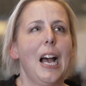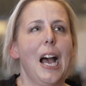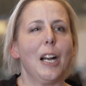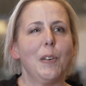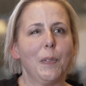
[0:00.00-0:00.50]

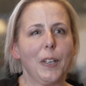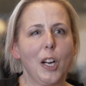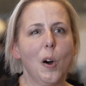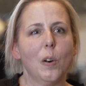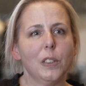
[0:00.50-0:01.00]
How do we bring
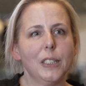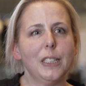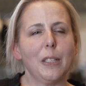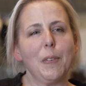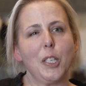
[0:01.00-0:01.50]
a
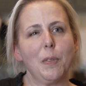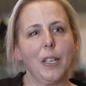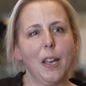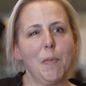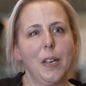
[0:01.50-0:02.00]
holistic
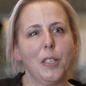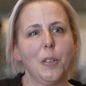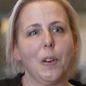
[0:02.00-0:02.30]
measurement campaign to